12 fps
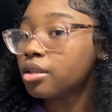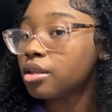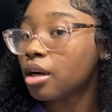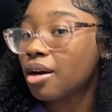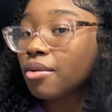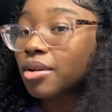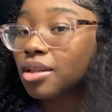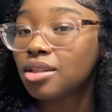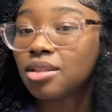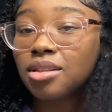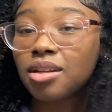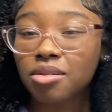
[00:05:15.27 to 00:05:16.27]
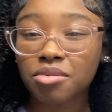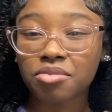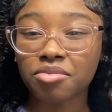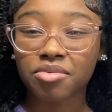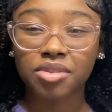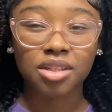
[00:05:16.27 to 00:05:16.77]
I really don't
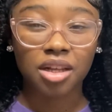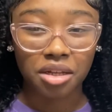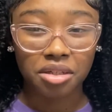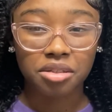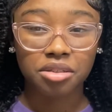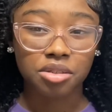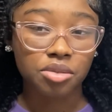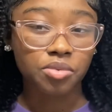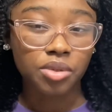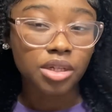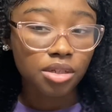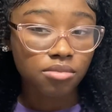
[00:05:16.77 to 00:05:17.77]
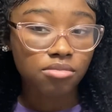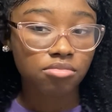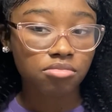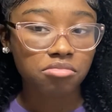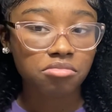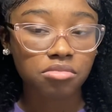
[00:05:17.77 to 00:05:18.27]
feel like doing
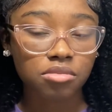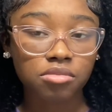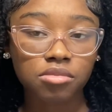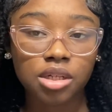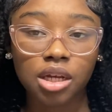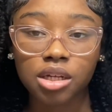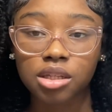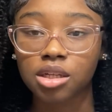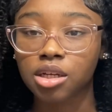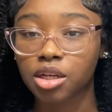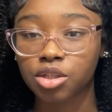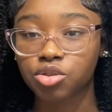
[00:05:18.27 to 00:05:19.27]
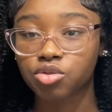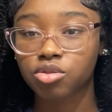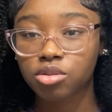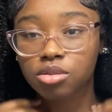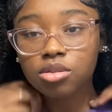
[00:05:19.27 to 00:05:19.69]
anything extra.